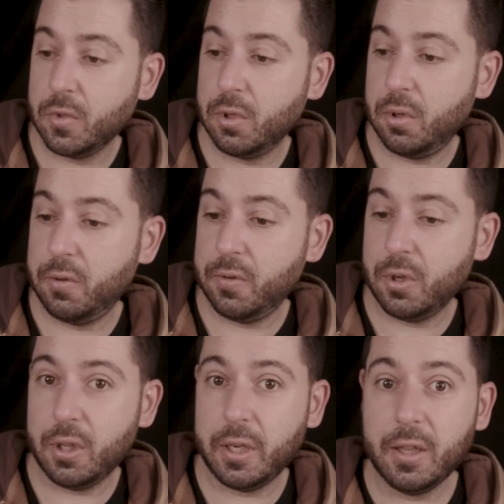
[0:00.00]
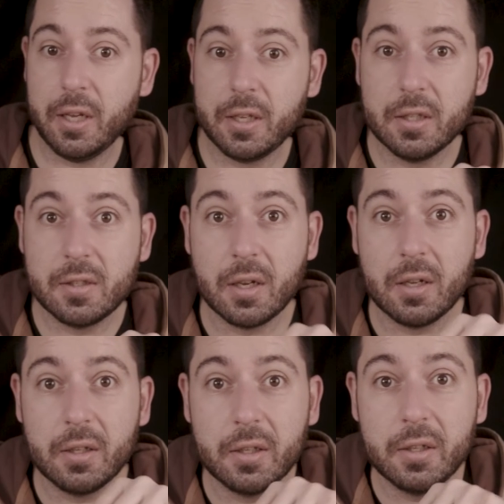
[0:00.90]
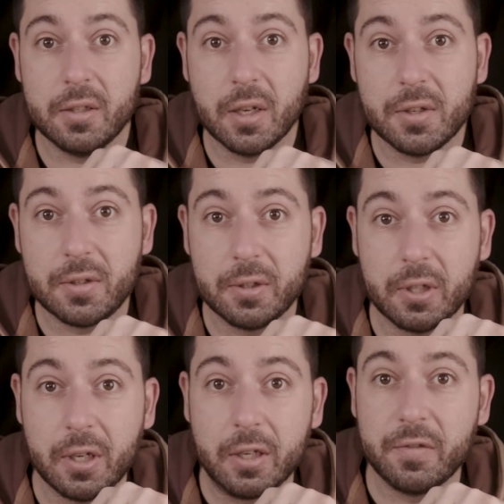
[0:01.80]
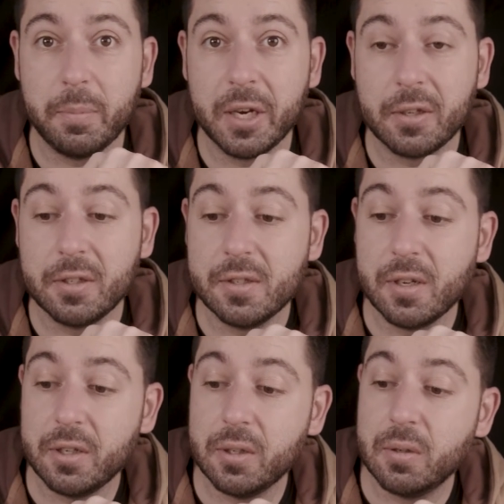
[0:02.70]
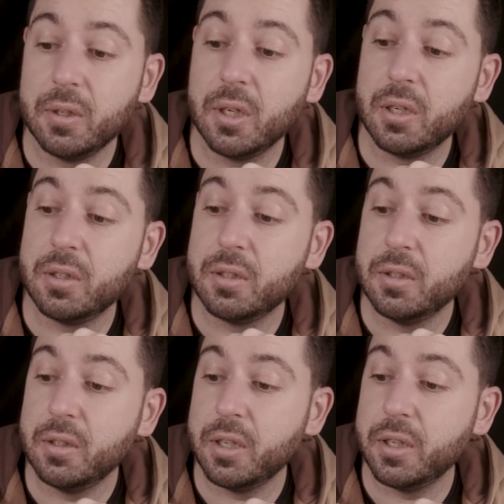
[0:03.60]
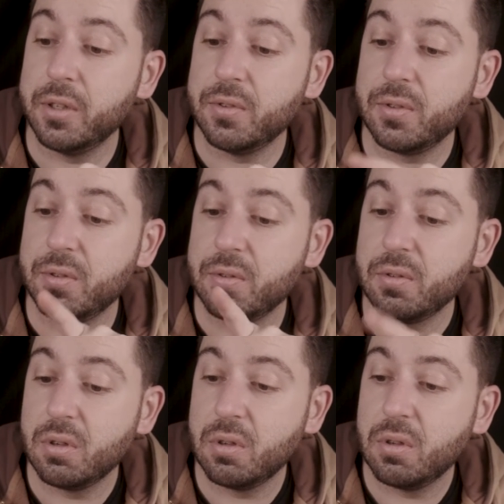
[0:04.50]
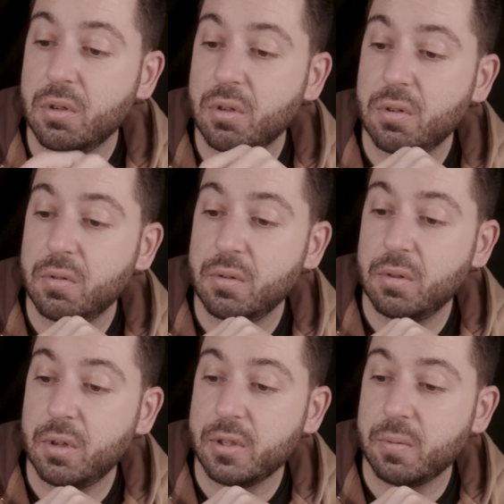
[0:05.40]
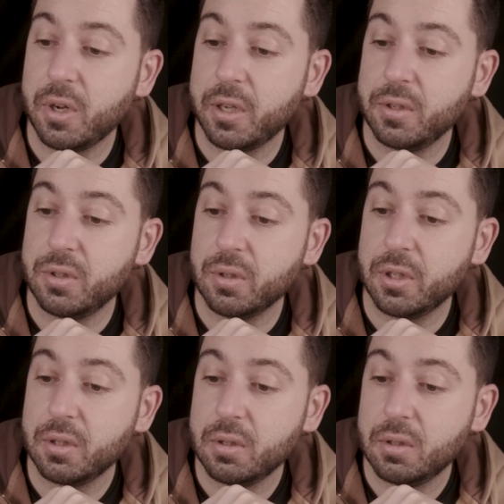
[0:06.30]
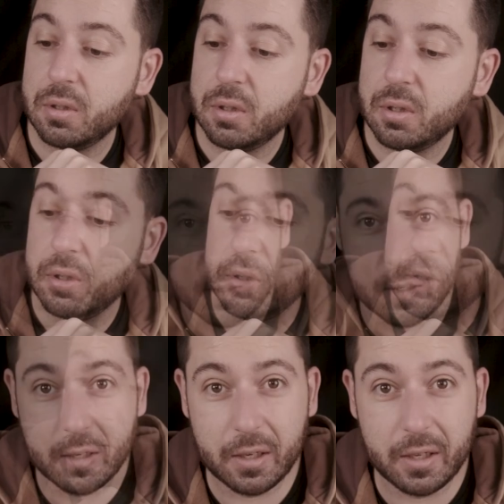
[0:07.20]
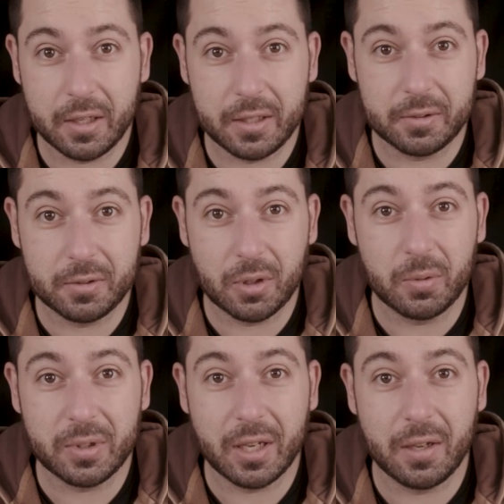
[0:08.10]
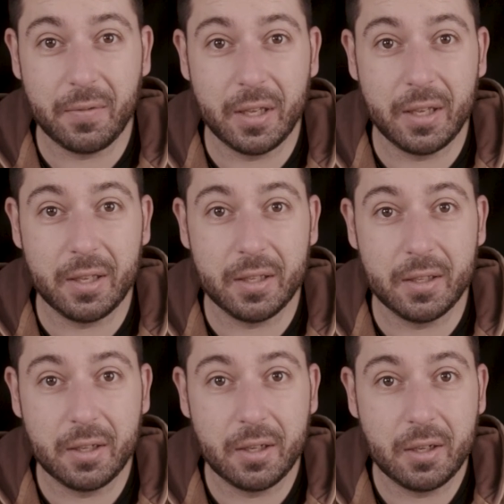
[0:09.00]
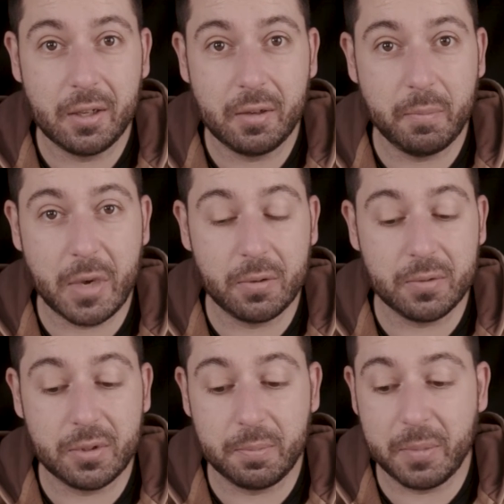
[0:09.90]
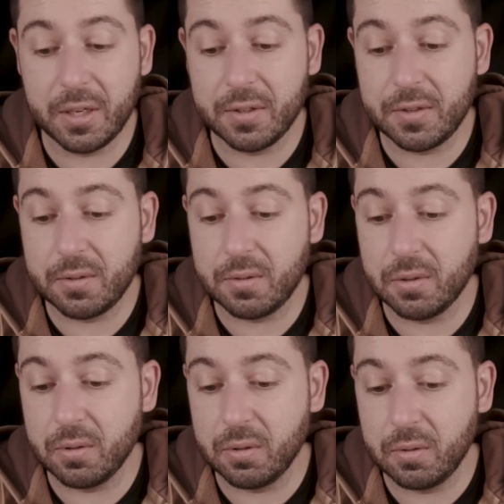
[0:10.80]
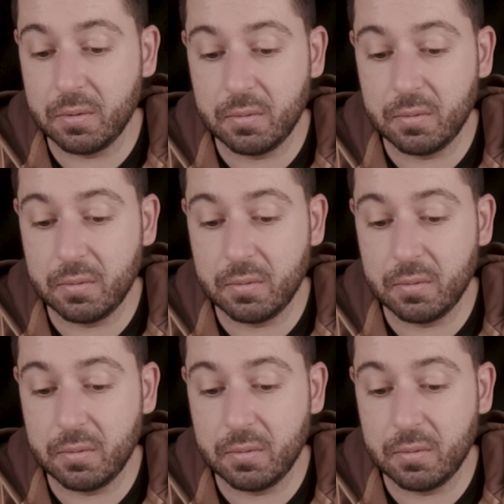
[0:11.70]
Overall, I like it. It's got like an industrial kind of mech design going on, and that's what I enjoy. I don't have a mount base to